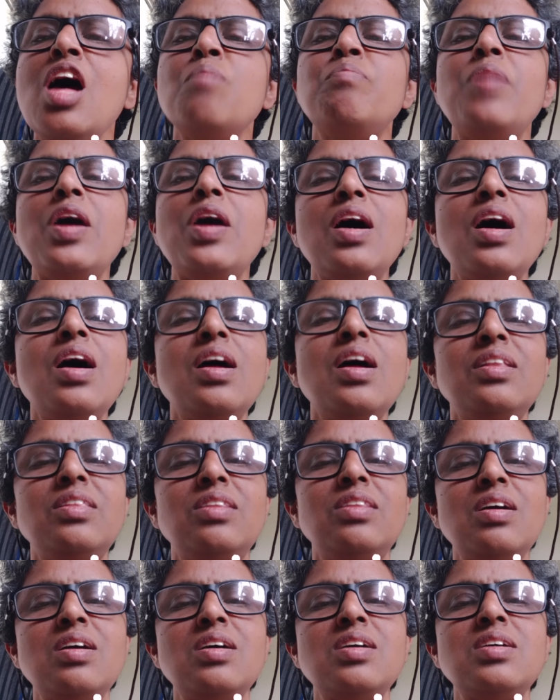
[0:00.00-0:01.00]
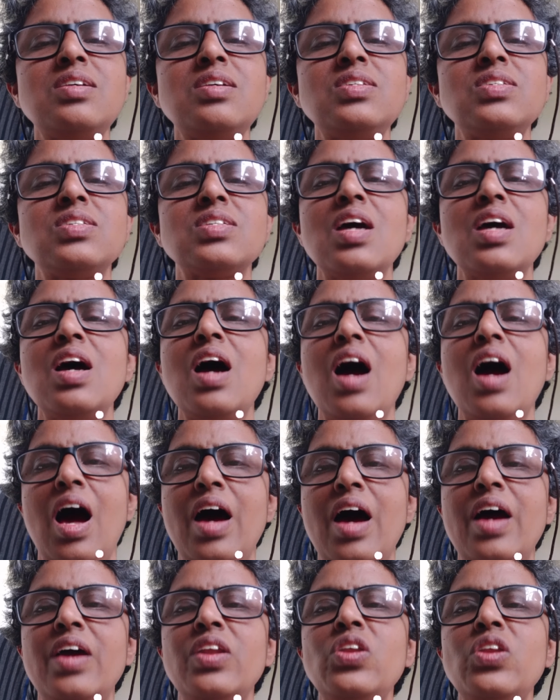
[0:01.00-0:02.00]
but this
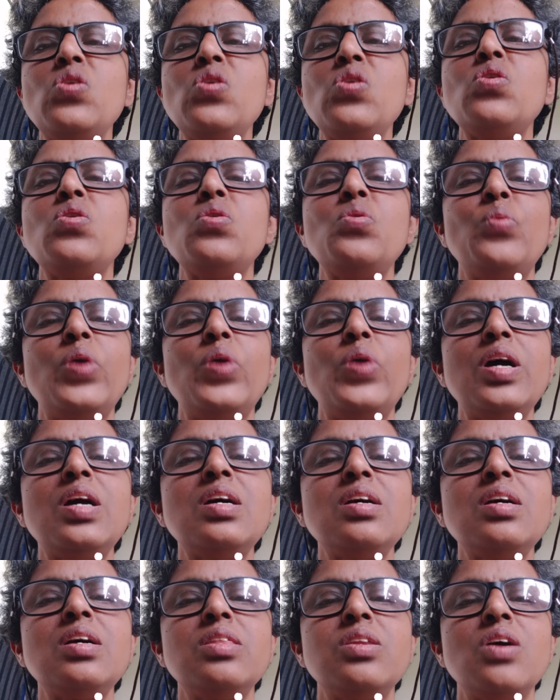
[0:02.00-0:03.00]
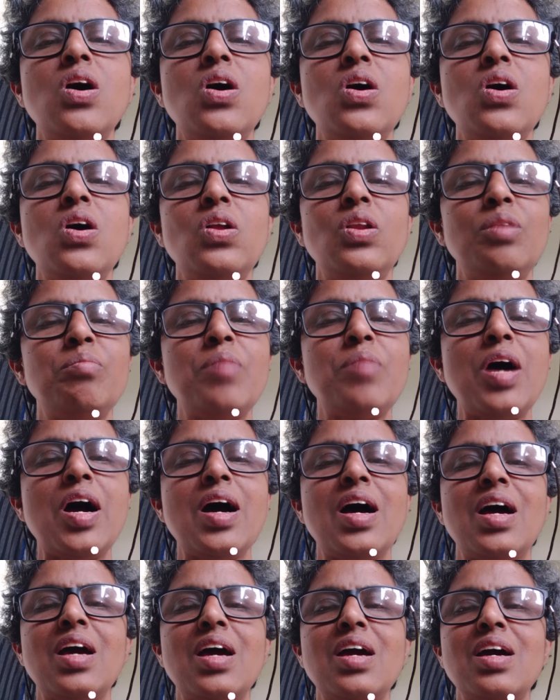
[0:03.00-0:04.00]
I know with all
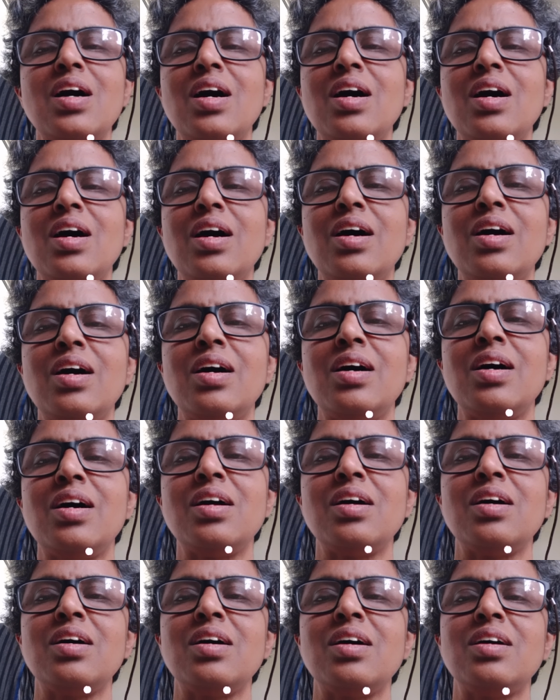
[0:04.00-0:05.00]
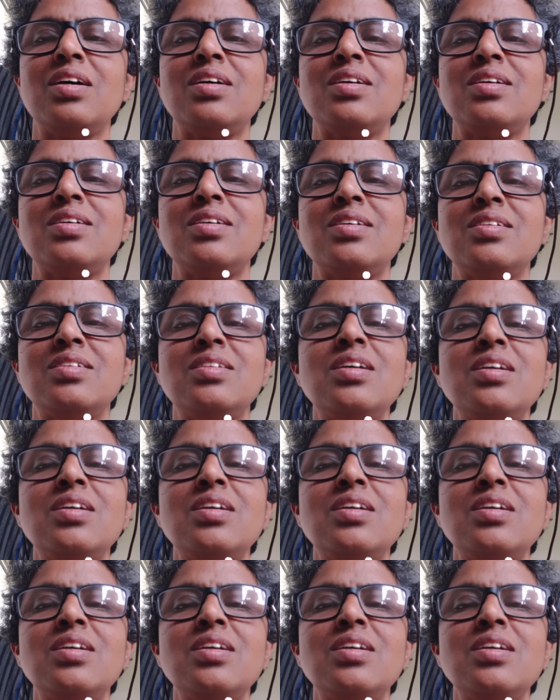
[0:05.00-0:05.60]
my heart.